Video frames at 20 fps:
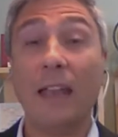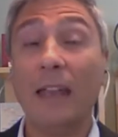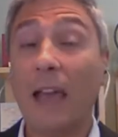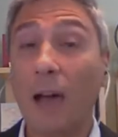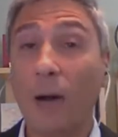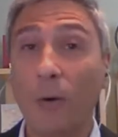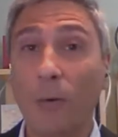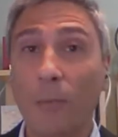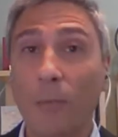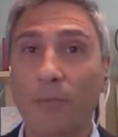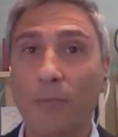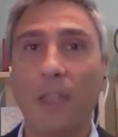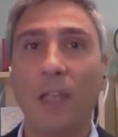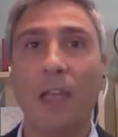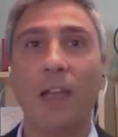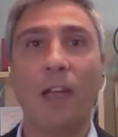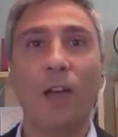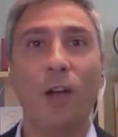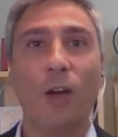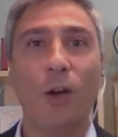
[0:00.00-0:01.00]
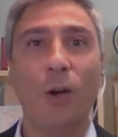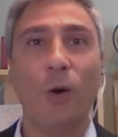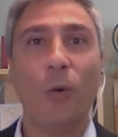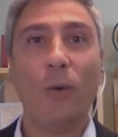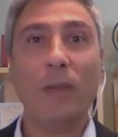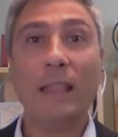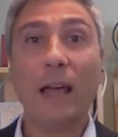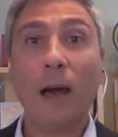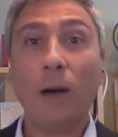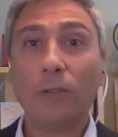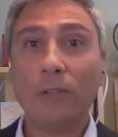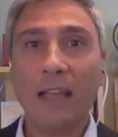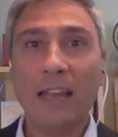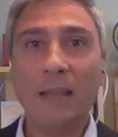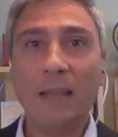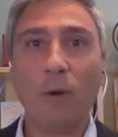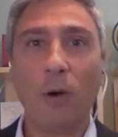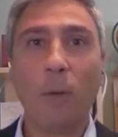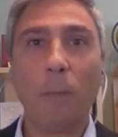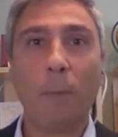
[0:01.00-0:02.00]
Now, without
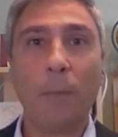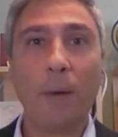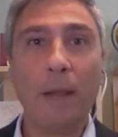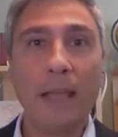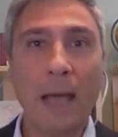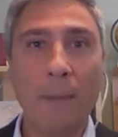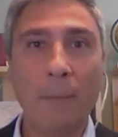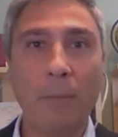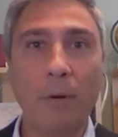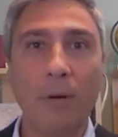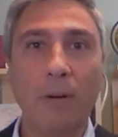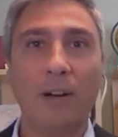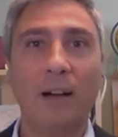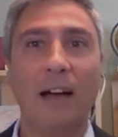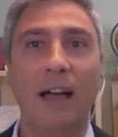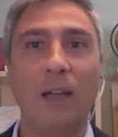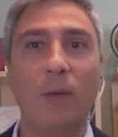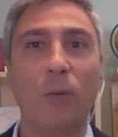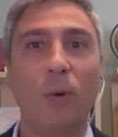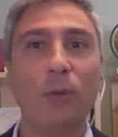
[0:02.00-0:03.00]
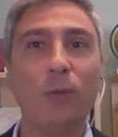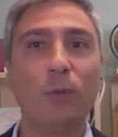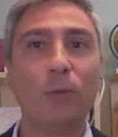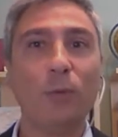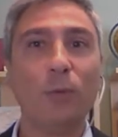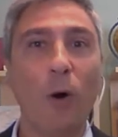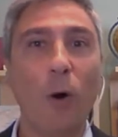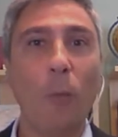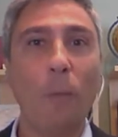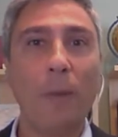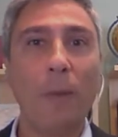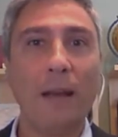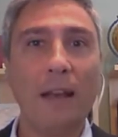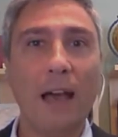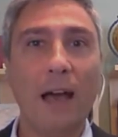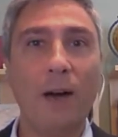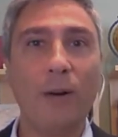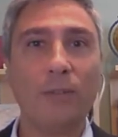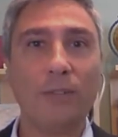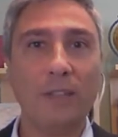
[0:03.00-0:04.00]
any more preamble, I want to open
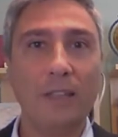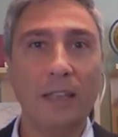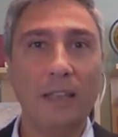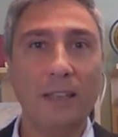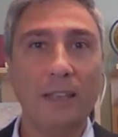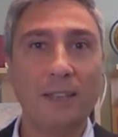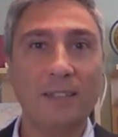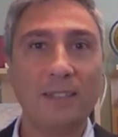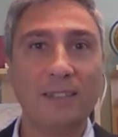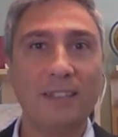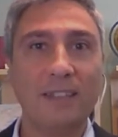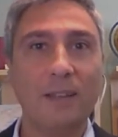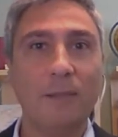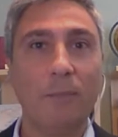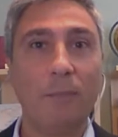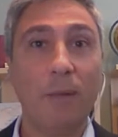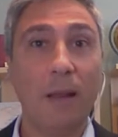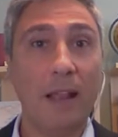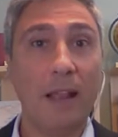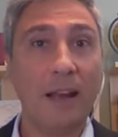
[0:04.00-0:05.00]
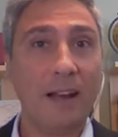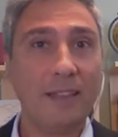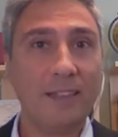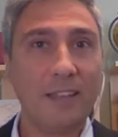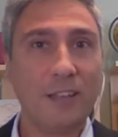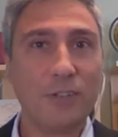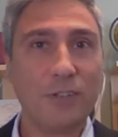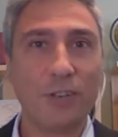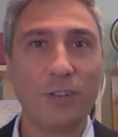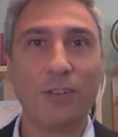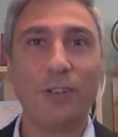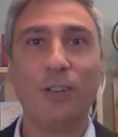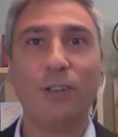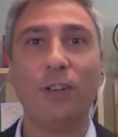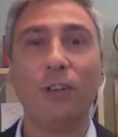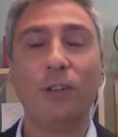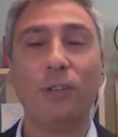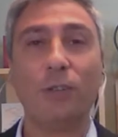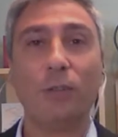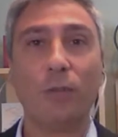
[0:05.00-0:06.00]
now this plenary session
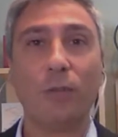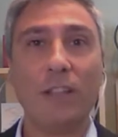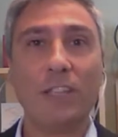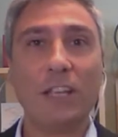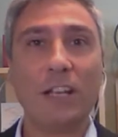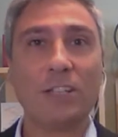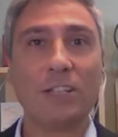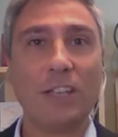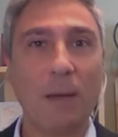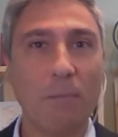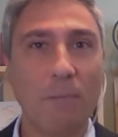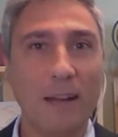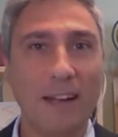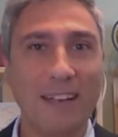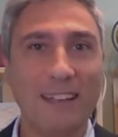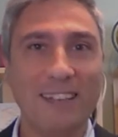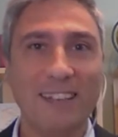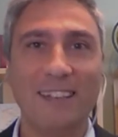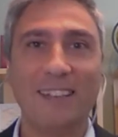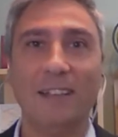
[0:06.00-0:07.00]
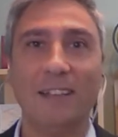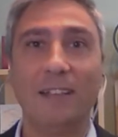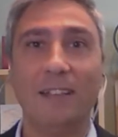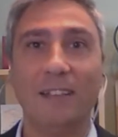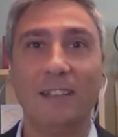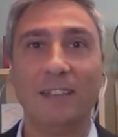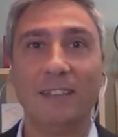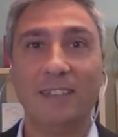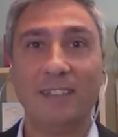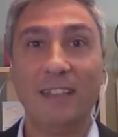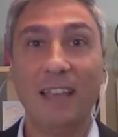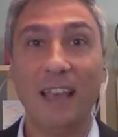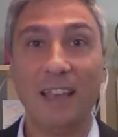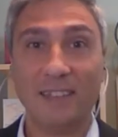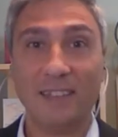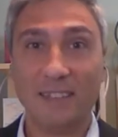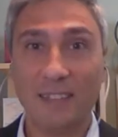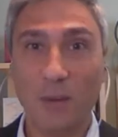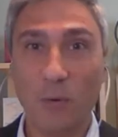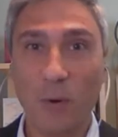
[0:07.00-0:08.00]
to Richard Chapman.
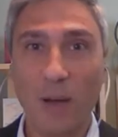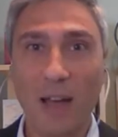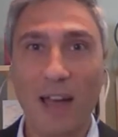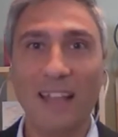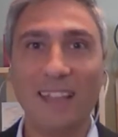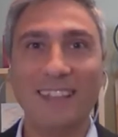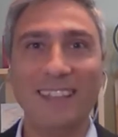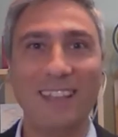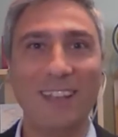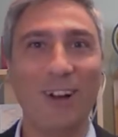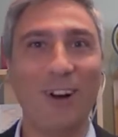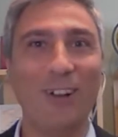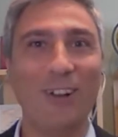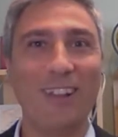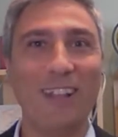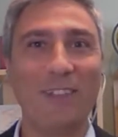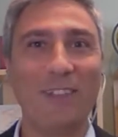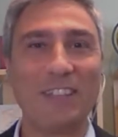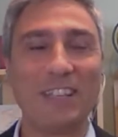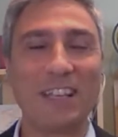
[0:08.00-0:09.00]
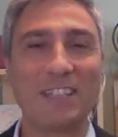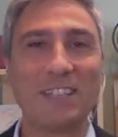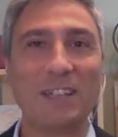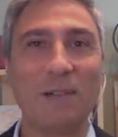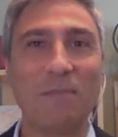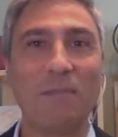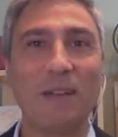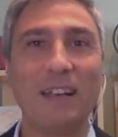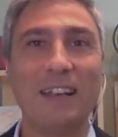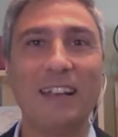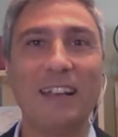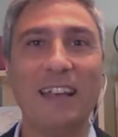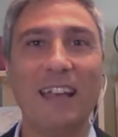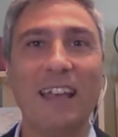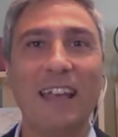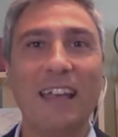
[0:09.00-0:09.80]
Yes, the one, the only Richard Chapman.